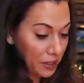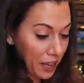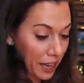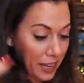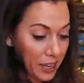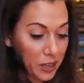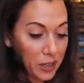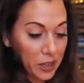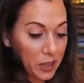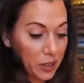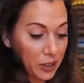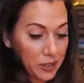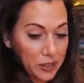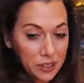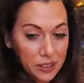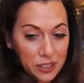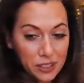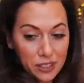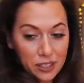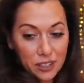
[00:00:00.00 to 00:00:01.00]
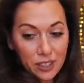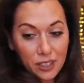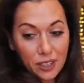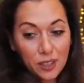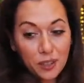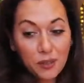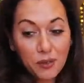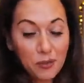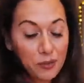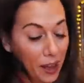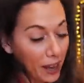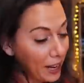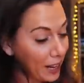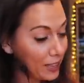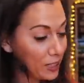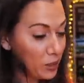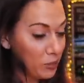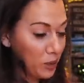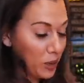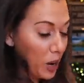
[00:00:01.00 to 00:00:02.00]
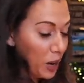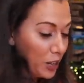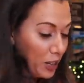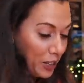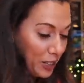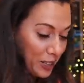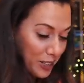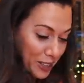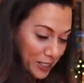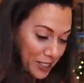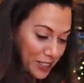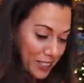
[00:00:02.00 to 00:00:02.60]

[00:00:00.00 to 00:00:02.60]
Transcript: I hear you. FedEx, where are you?